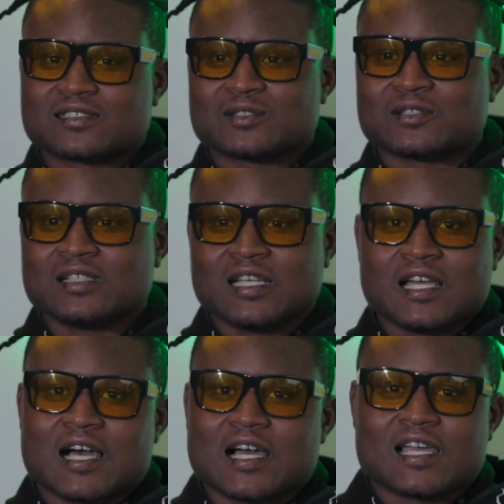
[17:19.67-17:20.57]
So
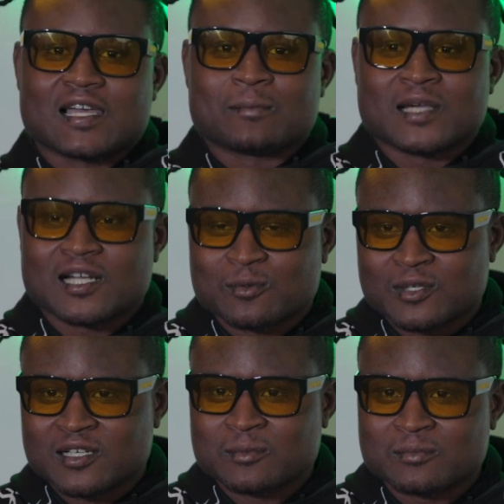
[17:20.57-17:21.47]
I had met up
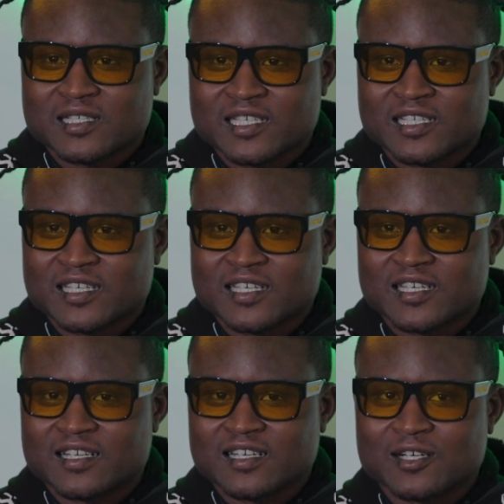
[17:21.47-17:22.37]
with him, and
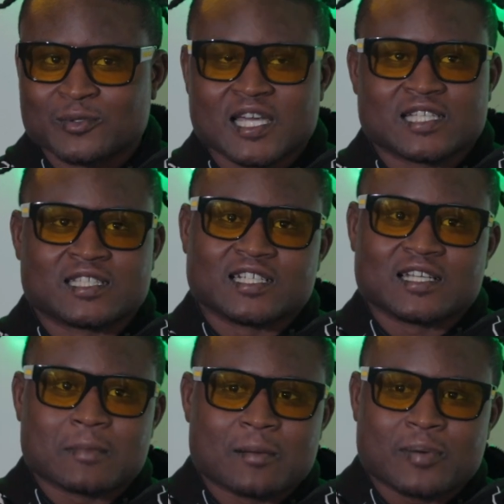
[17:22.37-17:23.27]
then we had did it
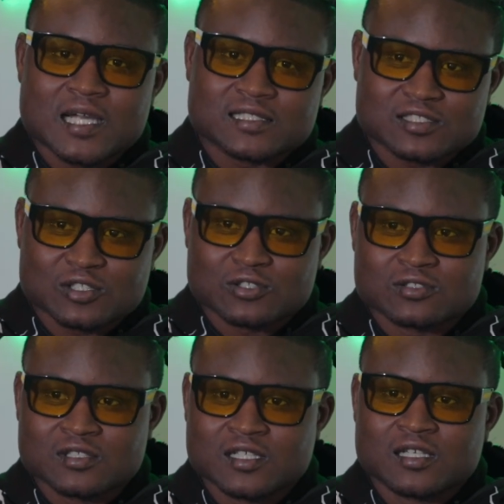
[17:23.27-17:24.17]
in my partner's store.